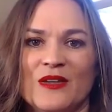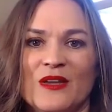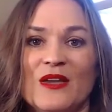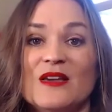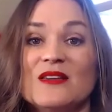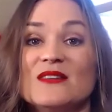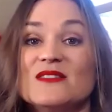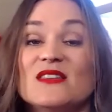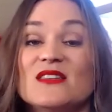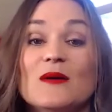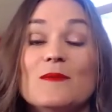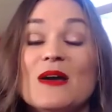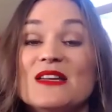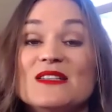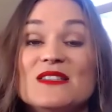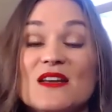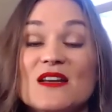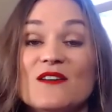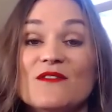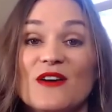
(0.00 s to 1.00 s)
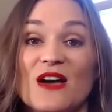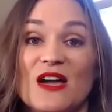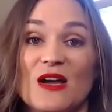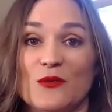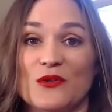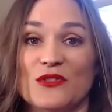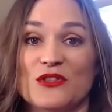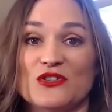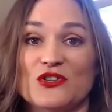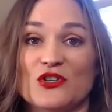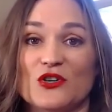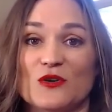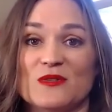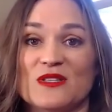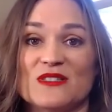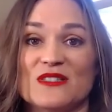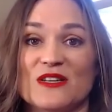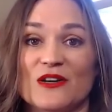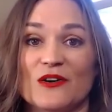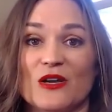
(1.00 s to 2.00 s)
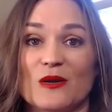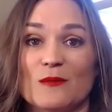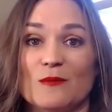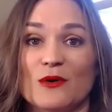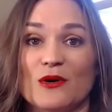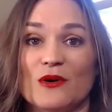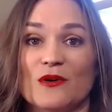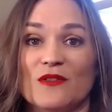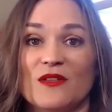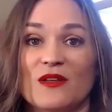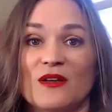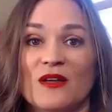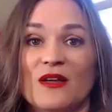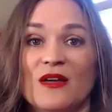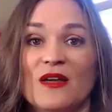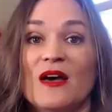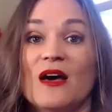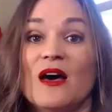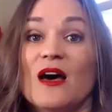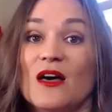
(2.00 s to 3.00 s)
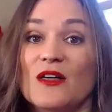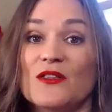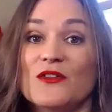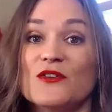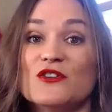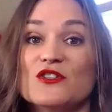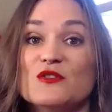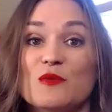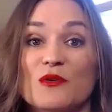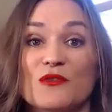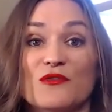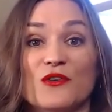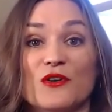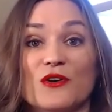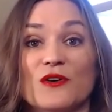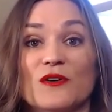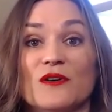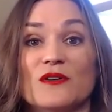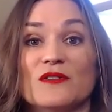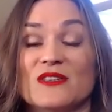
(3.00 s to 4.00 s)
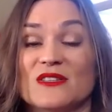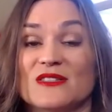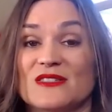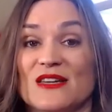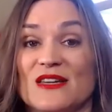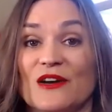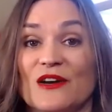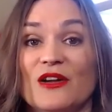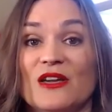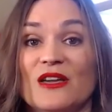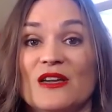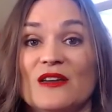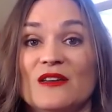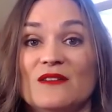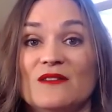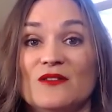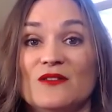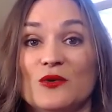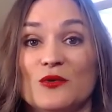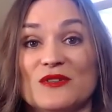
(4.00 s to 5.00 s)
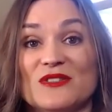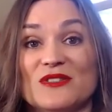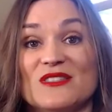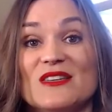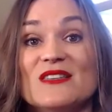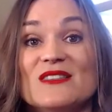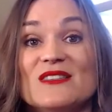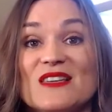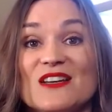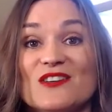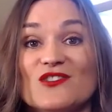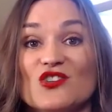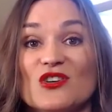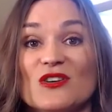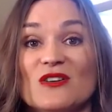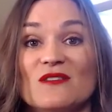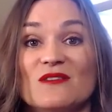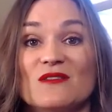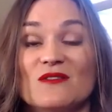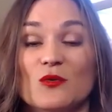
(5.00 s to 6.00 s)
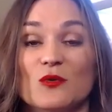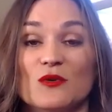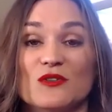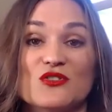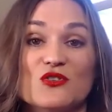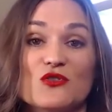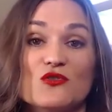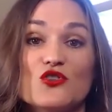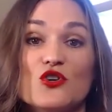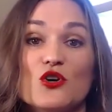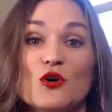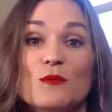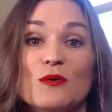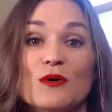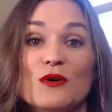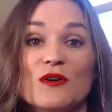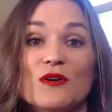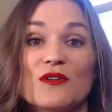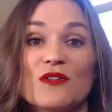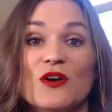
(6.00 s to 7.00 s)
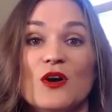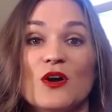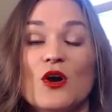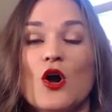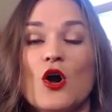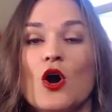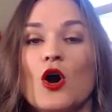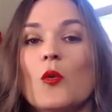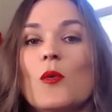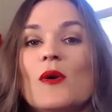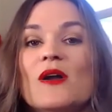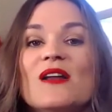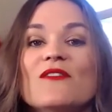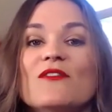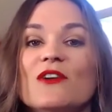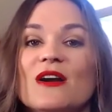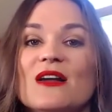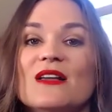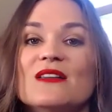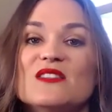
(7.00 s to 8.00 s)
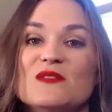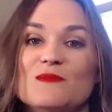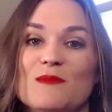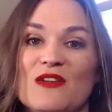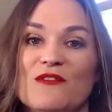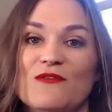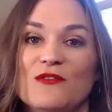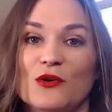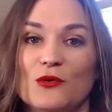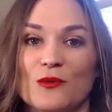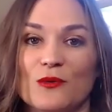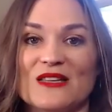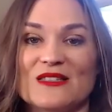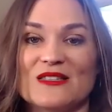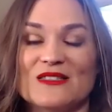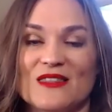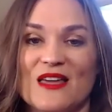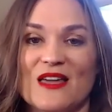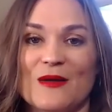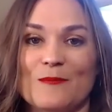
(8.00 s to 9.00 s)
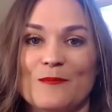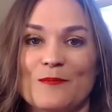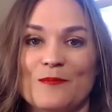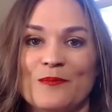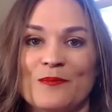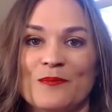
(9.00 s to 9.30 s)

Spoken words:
Some identify with the term cesarean birth. Others prefer cesarean or C-section or surgical birth or whatever else may feel right to them.